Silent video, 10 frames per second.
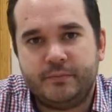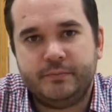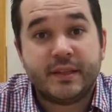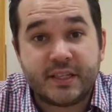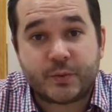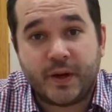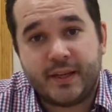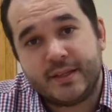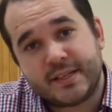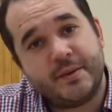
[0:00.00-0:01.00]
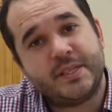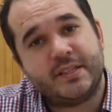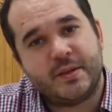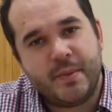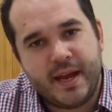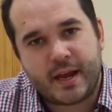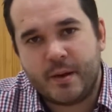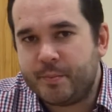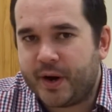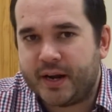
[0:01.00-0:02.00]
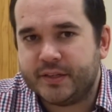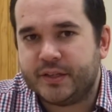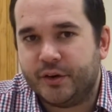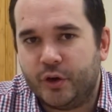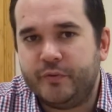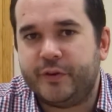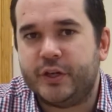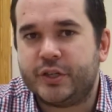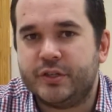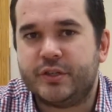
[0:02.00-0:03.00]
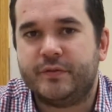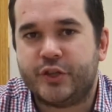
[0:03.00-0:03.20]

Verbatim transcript: This week, the teams had to make and brand their own versions of